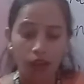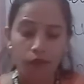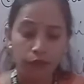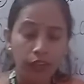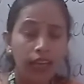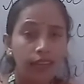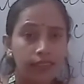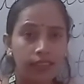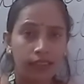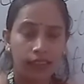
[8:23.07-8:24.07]
we are
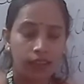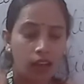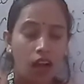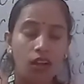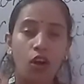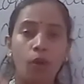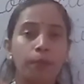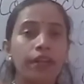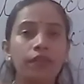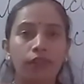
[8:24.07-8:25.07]
taking a
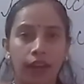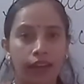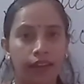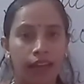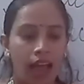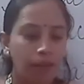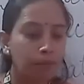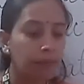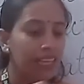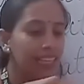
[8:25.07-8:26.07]
copper wire
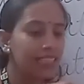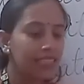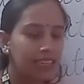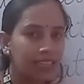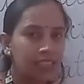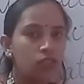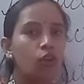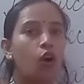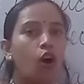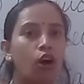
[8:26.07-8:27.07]
and place it
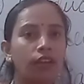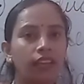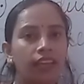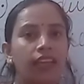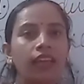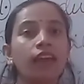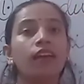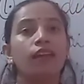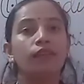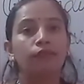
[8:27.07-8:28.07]
on
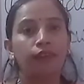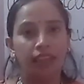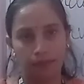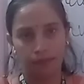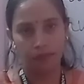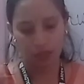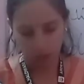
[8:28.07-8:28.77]
a flame.